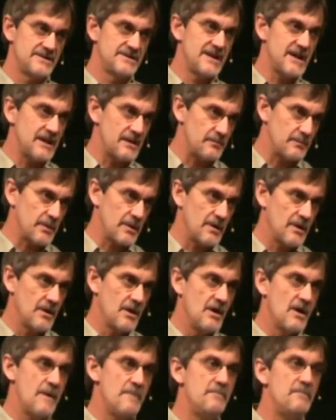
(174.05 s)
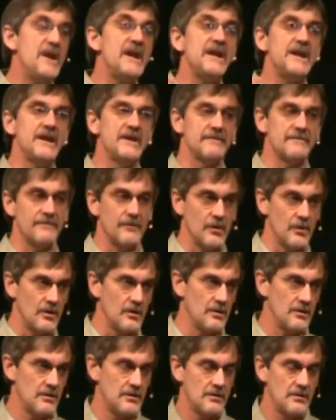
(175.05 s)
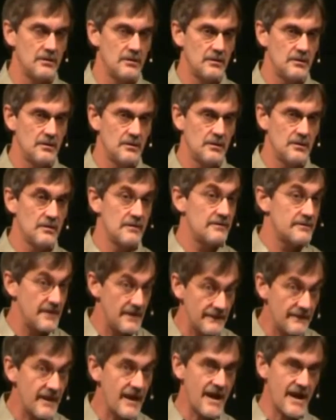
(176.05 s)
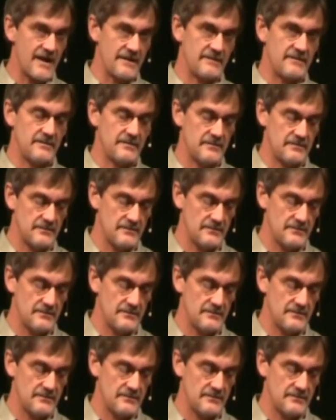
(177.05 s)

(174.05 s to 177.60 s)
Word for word: deep, meaningful than that.